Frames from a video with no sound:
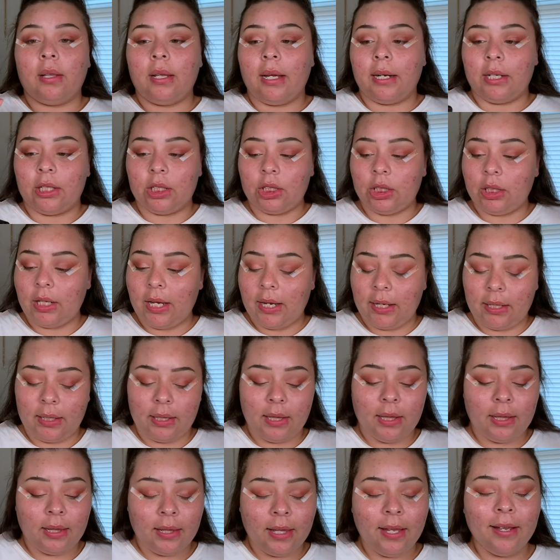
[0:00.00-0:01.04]
Lattish Lash.
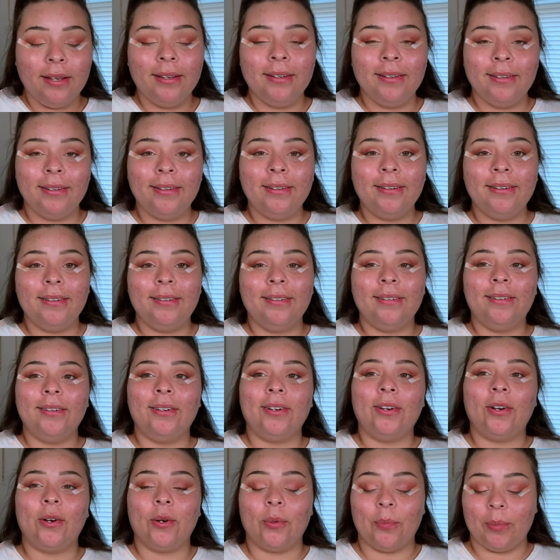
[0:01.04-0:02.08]

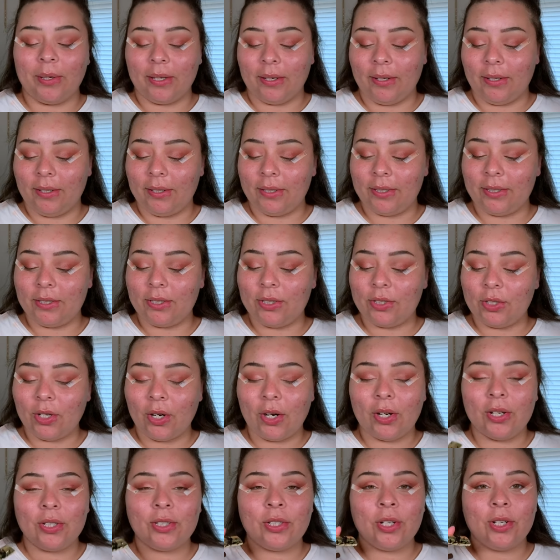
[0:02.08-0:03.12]
Oh my gosh,
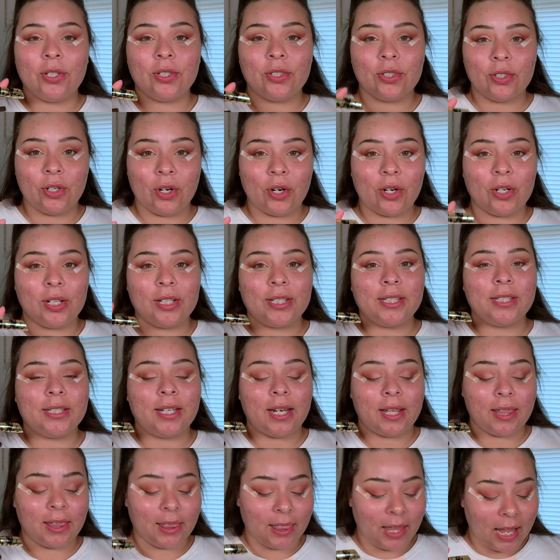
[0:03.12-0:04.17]
Tarte Tartist
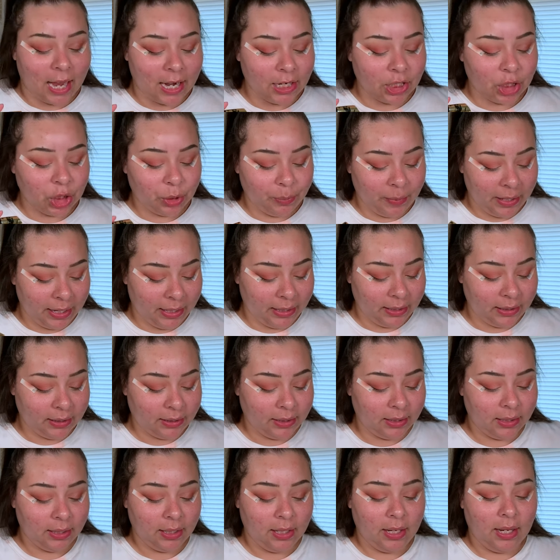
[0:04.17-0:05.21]
Lash Paint,
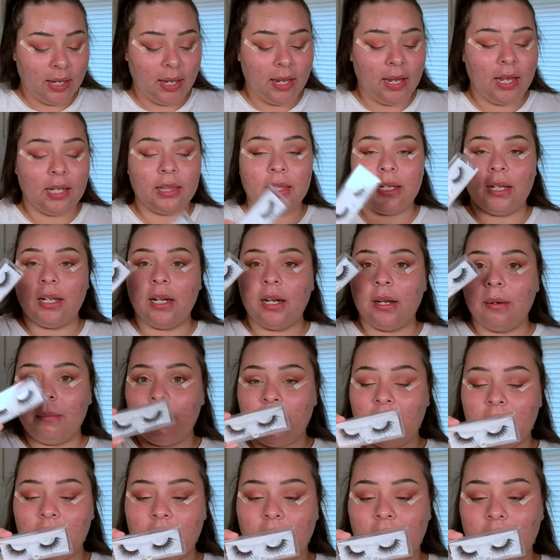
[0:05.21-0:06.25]
and then
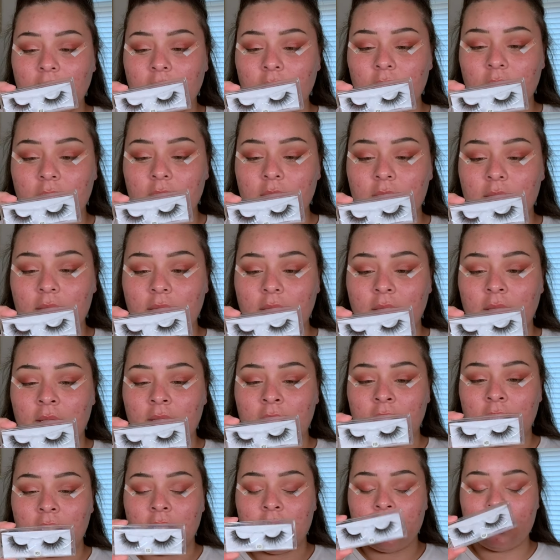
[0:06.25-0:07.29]
my lashes
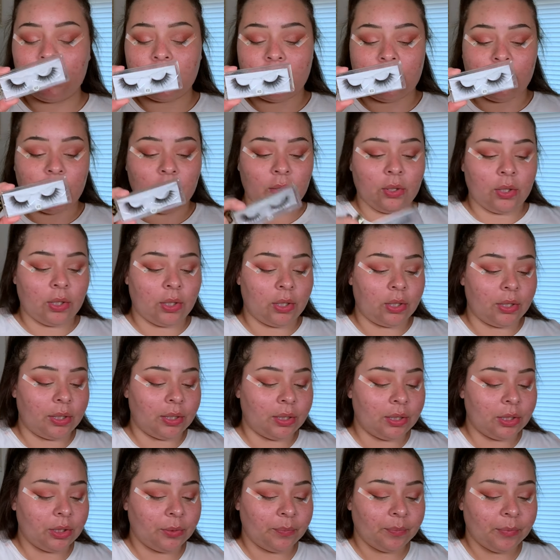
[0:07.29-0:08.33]
in the style
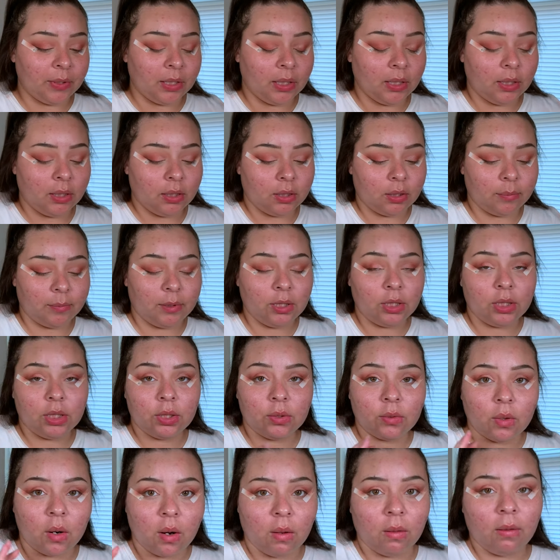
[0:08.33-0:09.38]
Courage. So I'm gonna
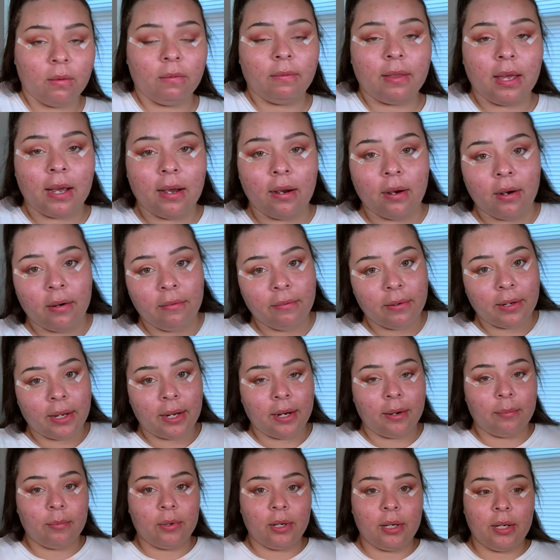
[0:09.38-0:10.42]
do all of that off
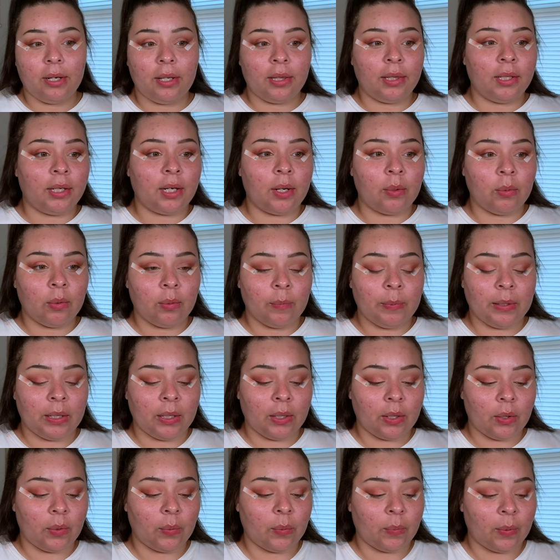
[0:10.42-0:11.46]
camera, and then I will be
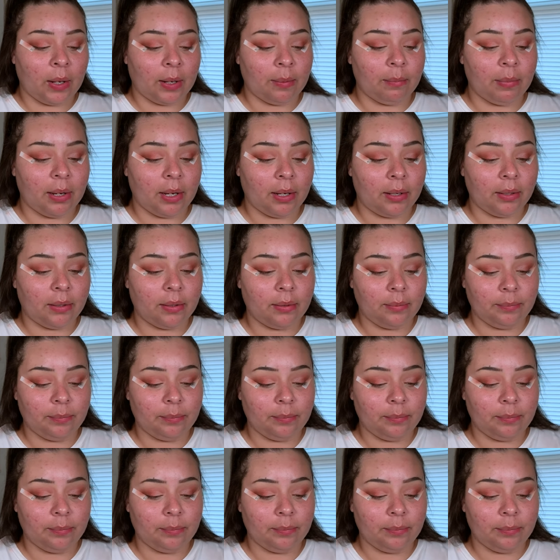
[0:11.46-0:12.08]
right back.